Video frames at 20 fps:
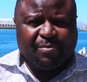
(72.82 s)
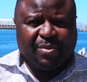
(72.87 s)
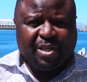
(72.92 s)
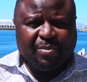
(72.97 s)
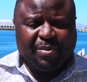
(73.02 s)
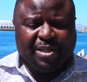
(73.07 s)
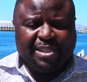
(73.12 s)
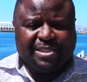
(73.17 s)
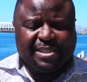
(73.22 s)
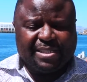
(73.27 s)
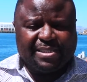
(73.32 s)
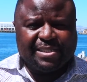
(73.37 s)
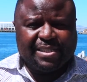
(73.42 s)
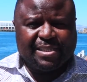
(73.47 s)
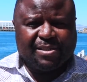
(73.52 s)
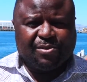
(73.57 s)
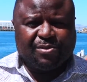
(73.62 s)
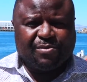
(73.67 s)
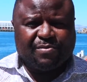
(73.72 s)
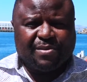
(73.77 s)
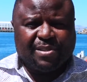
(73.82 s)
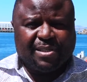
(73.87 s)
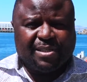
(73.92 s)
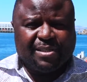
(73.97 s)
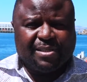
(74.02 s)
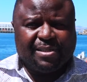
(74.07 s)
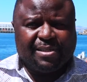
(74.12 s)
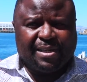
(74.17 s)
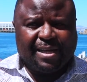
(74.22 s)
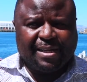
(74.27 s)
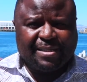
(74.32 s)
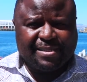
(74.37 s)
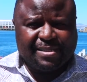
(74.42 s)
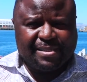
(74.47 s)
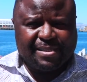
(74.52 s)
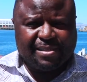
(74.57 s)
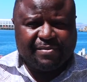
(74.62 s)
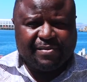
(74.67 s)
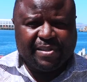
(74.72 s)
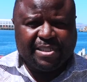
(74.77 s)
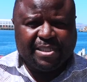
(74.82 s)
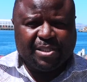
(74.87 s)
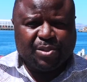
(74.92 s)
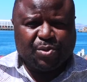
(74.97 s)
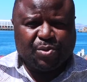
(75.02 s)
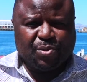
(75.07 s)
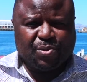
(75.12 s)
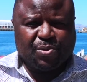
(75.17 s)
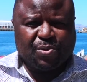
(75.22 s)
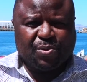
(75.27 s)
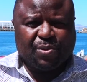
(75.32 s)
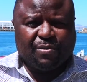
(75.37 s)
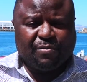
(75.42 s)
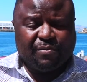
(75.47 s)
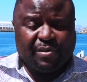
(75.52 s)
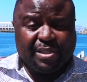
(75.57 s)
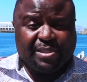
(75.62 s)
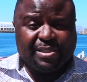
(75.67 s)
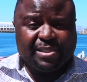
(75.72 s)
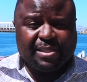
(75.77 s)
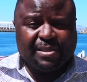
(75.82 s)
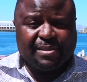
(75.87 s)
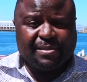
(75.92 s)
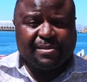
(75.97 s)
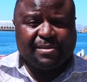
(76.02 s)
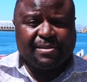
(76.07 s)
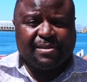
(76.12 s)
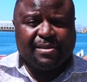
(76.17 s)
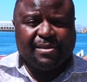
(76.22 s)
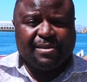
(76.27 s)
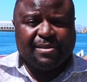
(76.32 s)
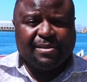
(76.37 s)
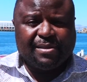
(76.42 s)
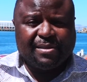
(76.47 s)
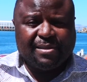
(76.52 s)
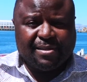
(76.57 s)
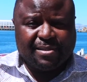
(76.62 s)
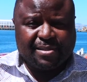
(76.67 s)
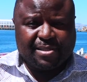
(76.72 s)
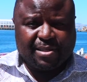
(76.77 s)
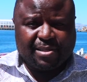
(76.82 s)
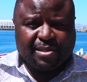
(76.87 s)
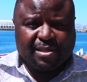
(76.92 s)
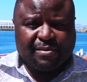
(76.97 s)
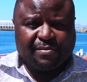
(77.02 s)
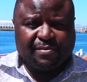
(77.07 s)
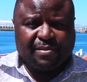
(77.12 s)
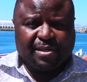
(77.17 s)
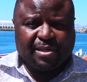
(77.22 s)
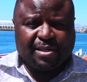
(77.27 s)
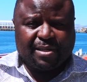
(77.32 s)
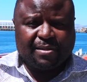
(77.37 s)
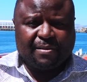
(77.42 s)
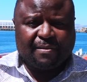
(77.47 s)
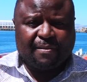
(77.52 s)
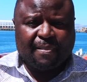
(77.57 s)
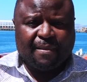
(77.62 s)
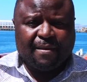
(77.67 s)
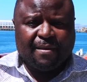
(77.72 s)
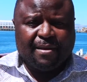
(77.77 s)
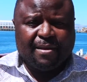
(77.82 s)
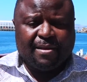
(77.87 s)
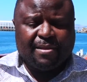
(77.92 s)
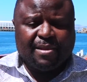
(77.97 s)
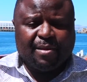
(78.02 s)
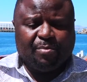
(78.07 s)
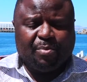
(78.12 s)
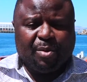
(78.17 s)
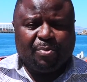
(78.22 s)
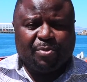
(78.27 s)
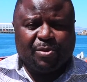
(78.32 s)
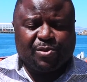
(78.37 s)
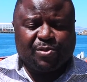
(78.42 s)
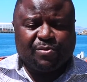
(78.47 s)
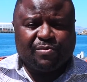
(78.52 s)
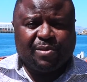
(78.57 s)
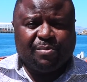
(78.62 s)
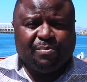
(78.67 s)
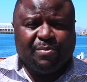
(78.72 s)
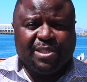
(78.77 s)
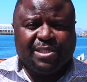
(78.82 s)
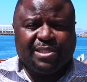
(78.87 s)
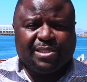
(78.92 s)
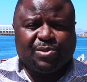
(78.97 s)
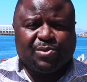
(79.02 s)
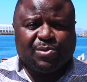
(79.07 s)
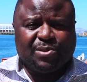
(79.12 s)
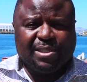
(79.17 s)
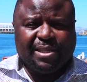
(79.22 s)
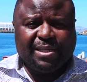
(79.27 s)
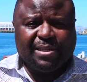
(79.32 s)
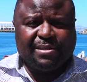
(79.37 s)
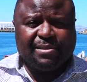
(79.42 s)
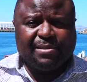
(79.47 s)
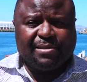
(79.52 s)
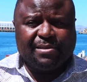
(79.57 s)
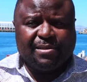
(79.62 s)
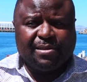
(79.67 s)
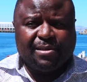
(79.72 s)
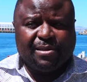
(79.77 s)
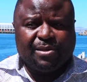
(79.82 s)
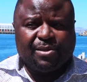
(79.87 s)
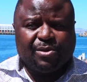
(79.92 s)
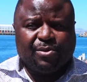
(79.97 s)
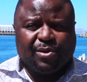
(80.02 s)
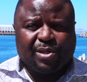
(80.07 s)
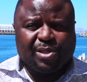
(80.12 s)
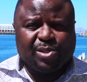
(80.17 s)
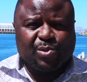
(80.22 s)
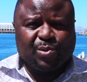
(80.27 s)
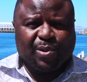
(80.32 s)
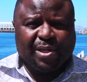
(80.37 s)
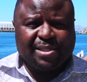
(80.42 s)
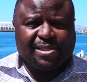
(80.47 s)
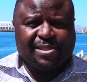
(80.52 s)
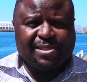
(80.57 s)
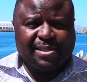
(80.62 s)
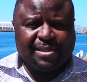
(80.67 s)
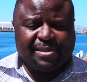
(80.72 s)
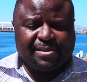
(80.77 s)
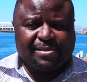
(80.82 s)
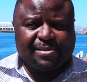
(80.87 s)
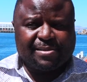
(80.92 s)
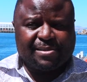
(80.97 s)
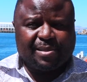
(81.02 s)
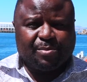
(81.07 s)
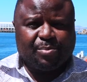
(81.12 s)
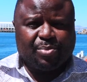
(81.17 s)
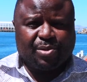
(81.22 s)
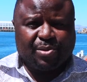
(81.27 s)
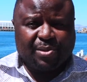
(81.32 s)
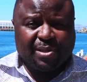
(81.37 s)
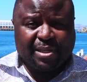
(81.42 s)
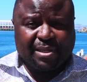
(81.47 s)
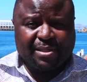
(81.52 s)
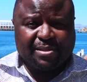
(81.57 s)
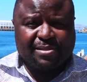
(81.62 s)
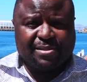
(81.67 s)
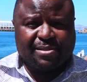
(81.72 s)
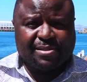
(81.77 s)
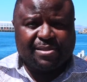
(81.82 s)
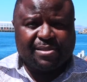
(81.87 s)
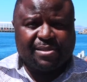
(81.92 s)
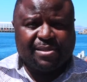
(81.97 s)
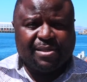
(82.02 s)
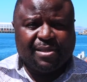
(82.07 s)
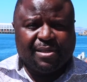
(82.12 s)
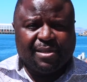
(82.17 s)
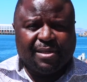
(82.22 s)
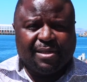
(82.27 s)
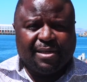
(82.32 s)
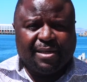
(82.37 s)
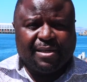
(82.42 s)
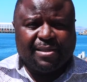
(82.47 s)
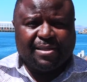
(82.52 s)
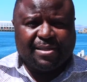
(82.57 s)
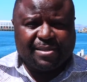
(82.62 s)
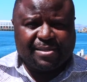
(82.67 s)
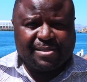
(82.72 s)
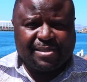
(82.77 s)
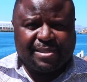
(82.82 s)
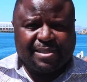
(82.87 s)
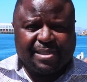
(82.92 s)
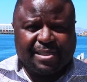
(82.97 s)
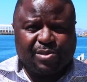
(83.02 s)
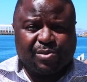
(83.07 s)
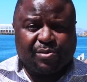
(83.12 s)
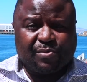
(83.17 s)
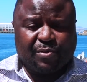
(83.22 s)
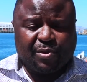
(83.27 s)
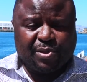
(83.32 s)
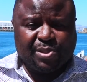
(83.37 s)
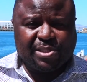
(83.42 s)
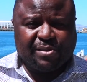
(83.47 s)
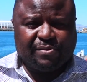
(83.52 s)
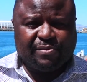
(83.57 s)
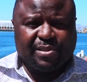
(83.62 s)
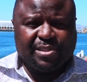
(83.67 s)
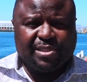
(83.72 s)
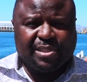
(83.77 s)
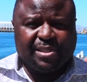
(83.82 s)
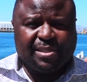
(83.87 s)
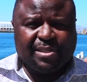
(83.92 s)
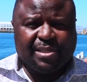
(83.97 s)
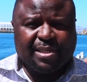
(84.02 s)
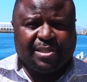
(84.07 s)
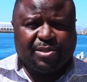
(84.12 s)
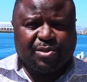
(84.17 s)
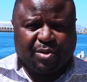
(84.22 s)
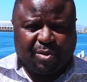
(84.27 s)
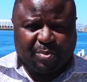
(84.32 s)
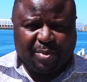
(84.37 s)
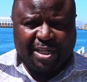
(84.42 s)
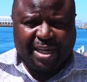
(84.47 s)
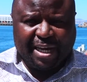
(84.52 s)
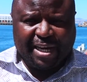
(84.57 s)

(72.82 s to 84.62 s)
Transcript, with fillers: implementation of the 1972 Convention in South Africa. The purpose of the meeting today was to assess the progress and the status of conservation at Robben